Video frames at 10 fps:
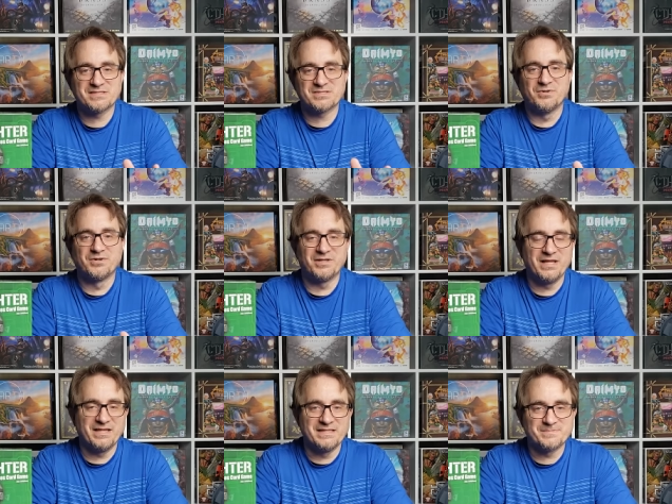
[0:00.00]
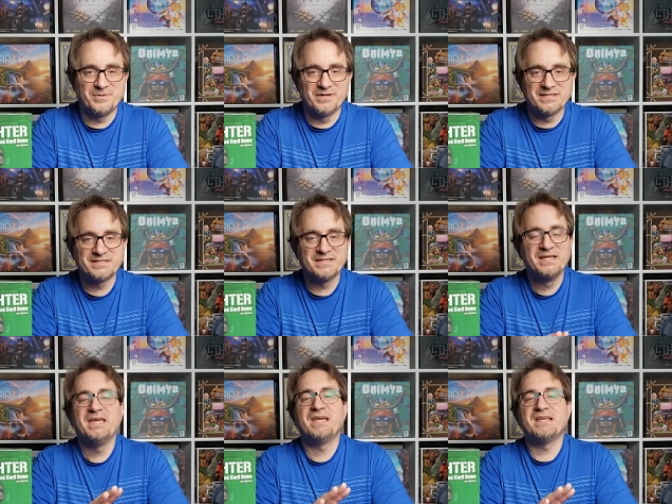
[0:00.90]
to score a lot of these points.
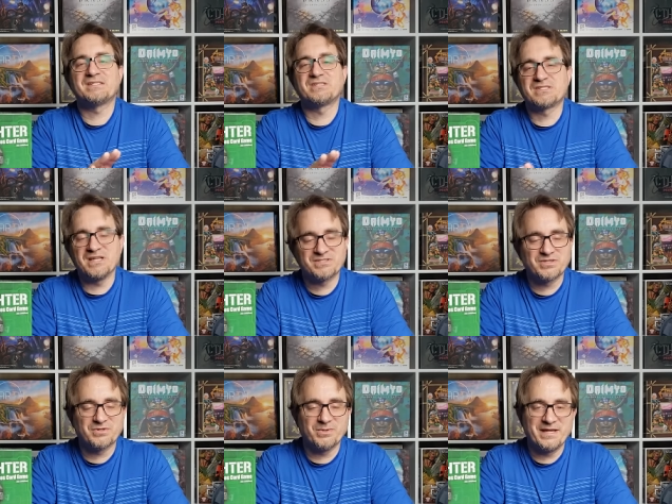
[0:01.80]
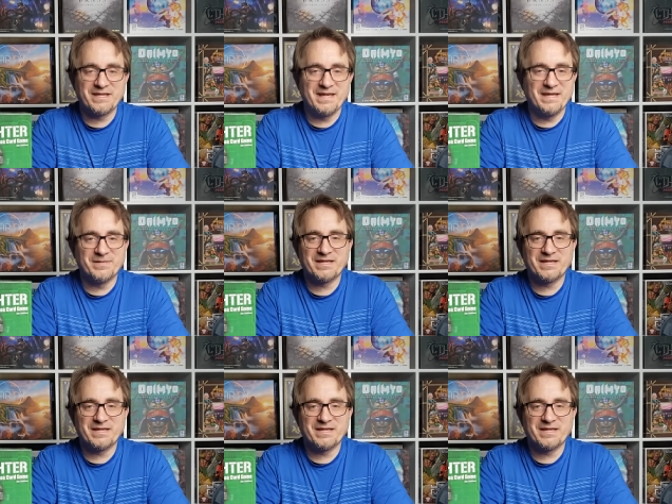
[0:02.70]
It's such a great game.